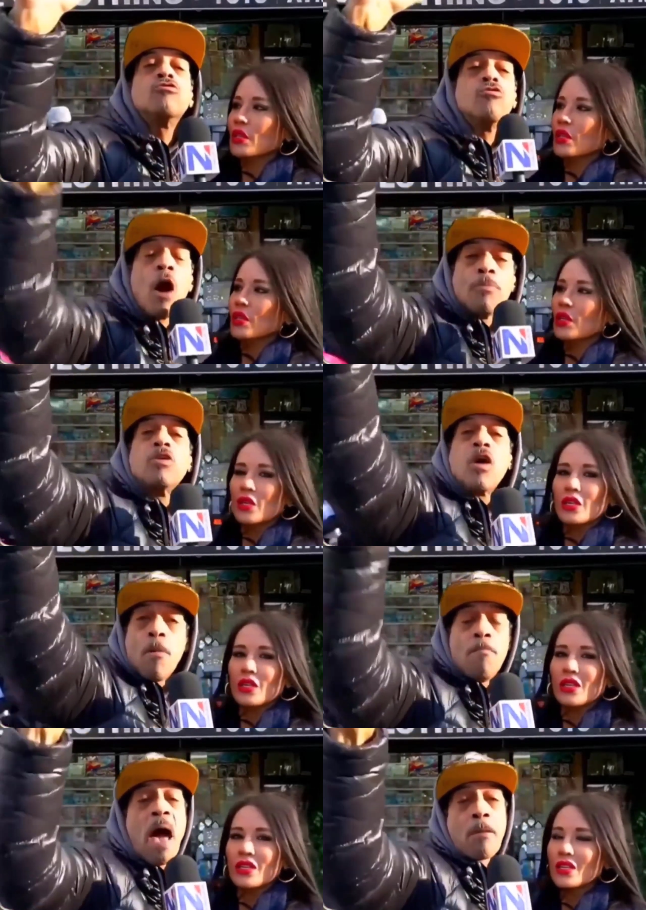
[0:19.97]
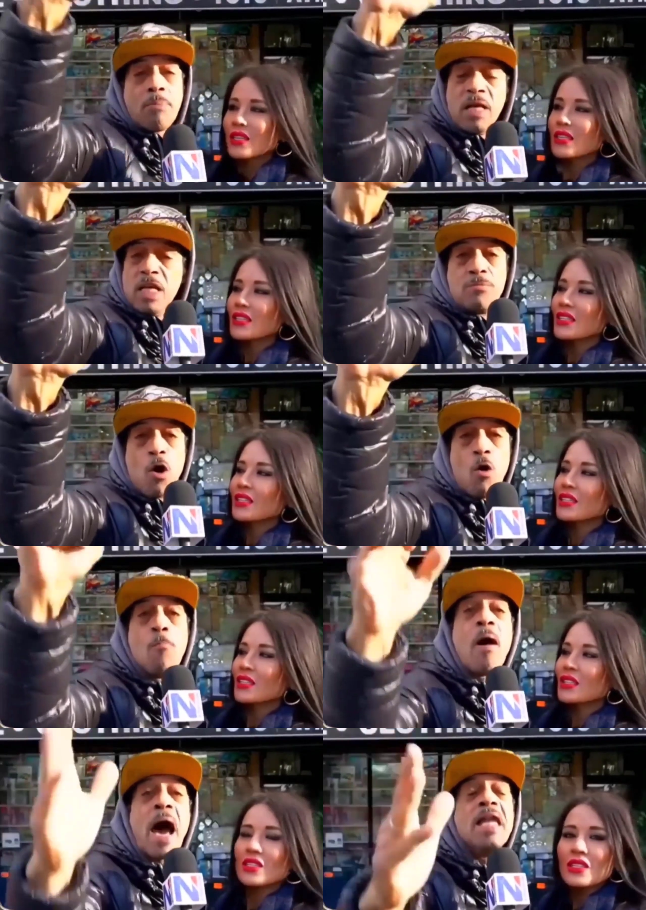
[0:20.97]
Speaker 1: Trump to come back, please, bro.
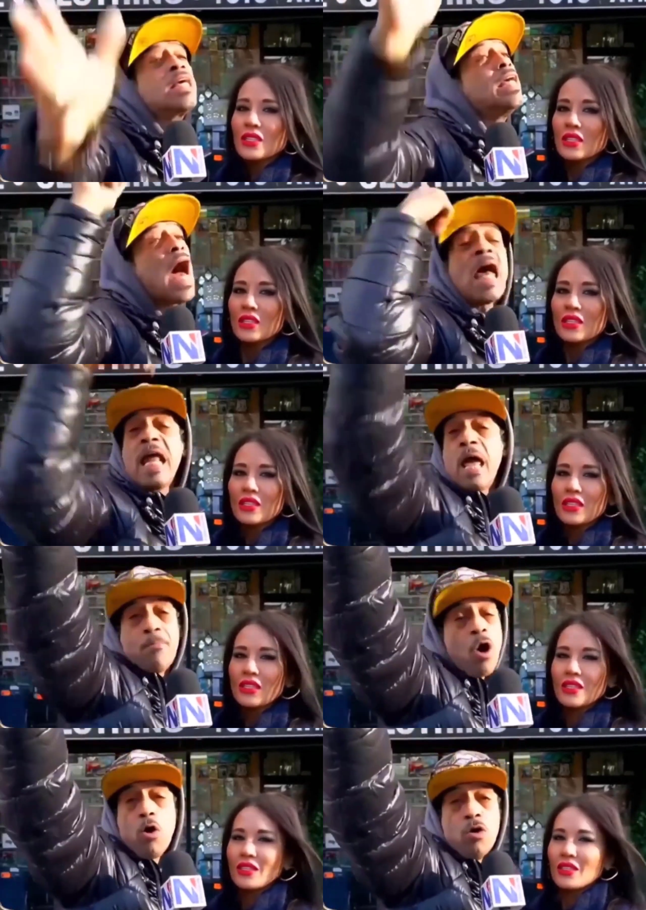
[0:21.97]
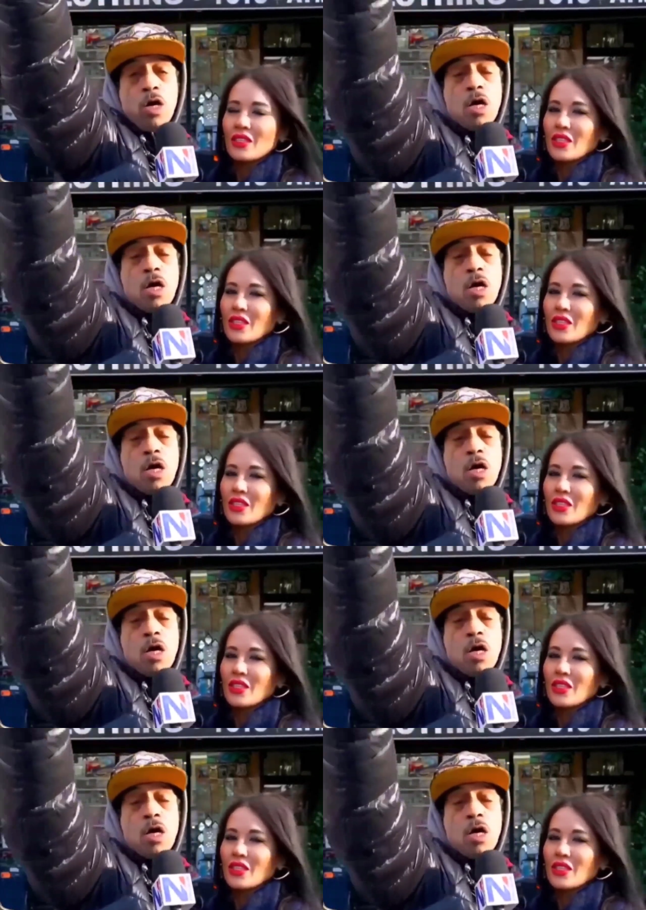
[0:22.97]
Biden, get out of here, bro.